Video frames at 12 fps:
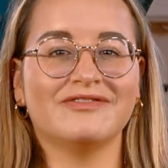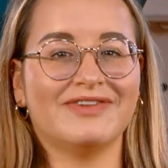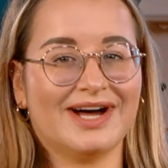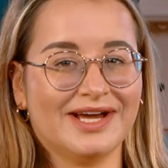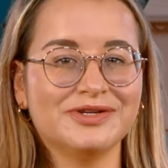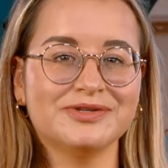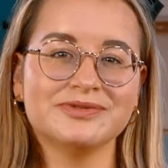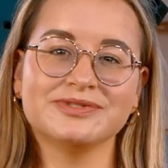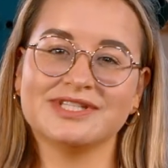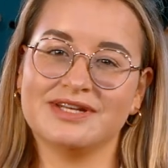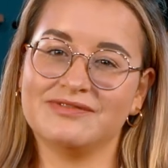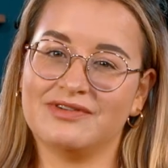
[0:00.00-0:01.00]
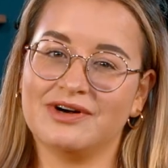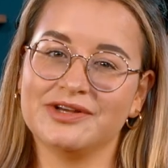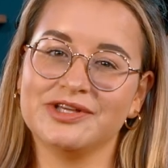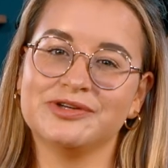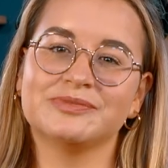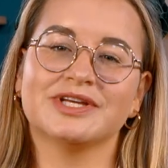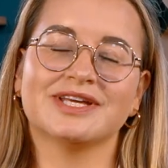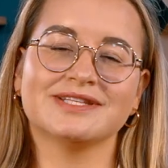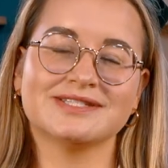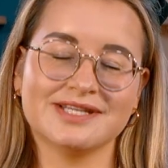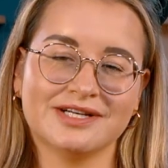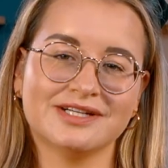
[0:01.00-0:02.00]
value than volume,
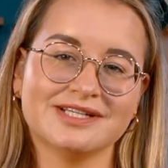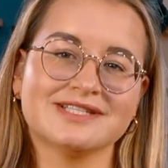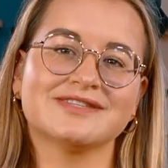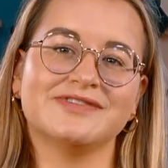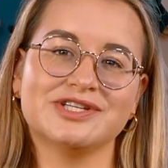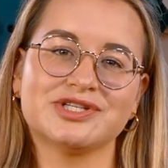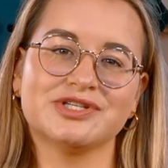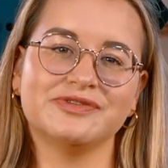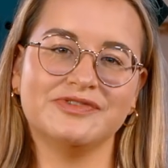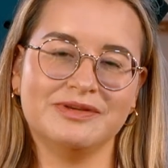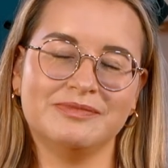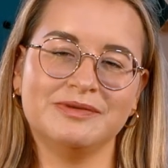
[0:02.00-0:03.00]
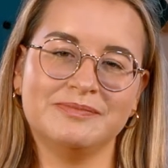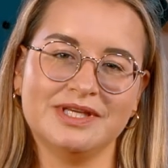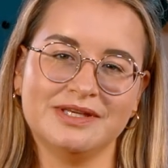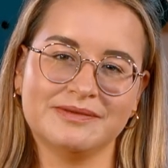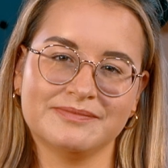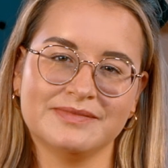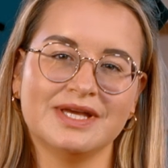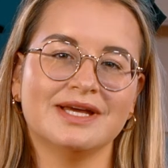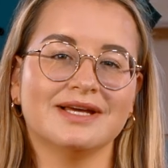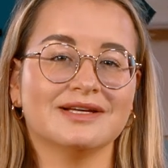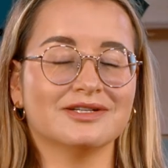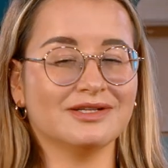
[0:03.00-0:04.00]
consider a switch to VBB.
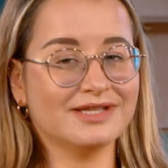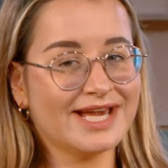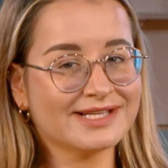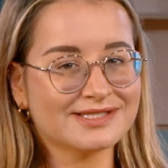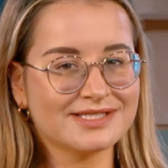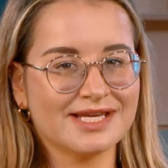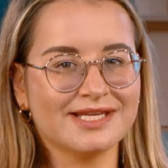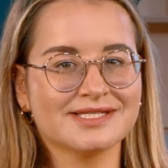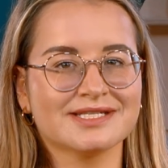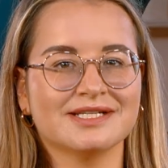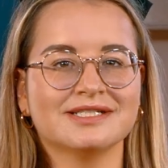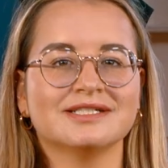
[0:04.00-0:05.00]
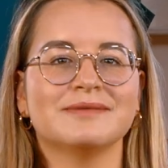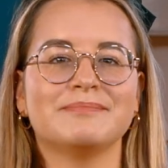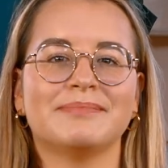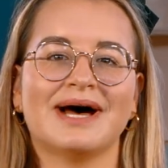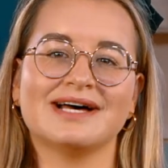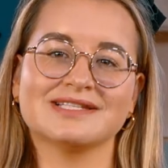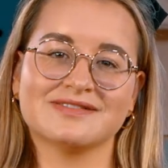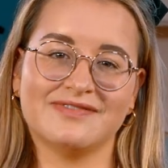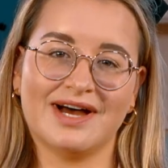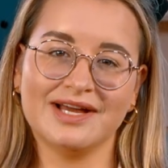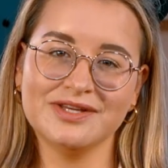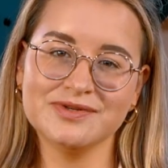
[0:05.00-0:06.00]
Collect the data, pass
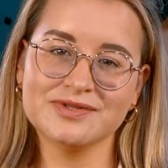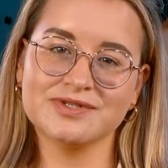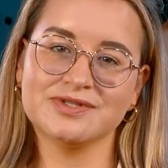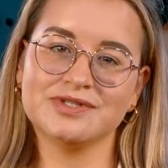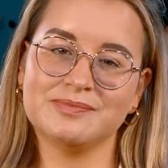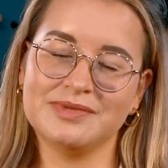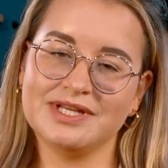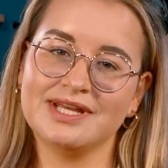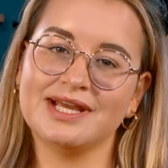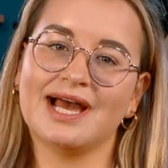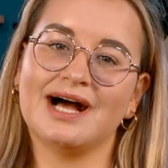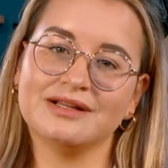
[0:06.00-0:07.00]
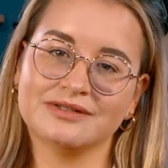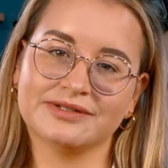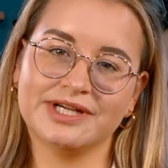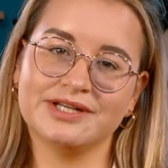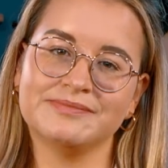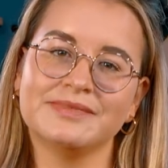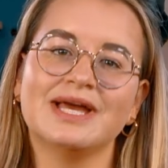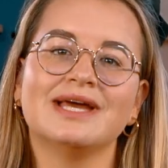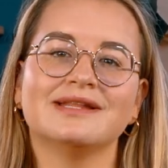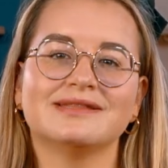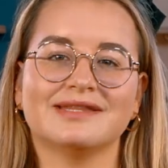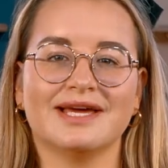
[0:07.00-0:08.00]
values to the bidding algorithm,
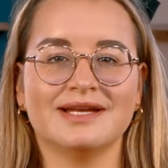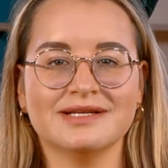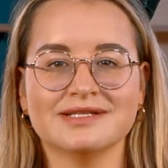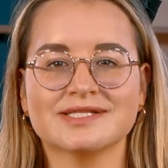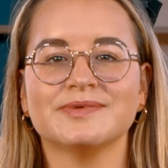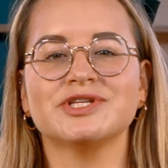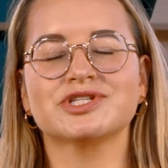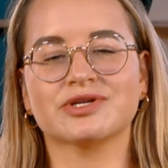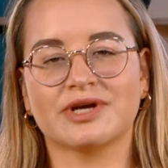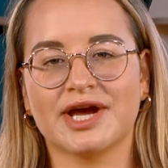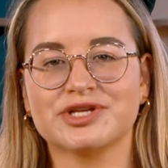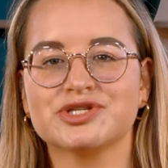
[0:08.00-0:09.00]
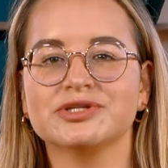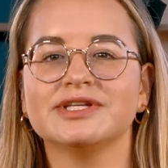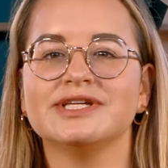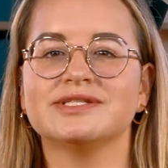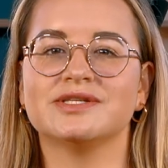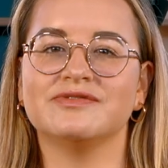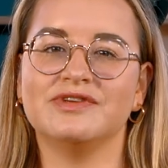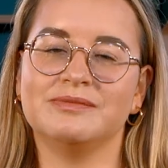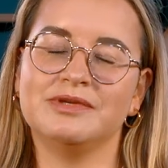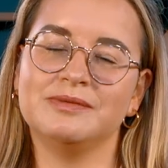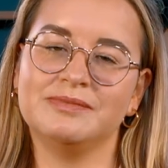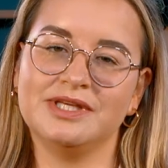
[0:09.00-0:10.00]
then switch gradually to
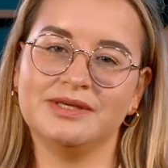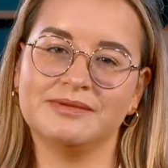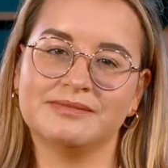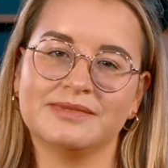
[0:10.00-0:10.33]
VBB.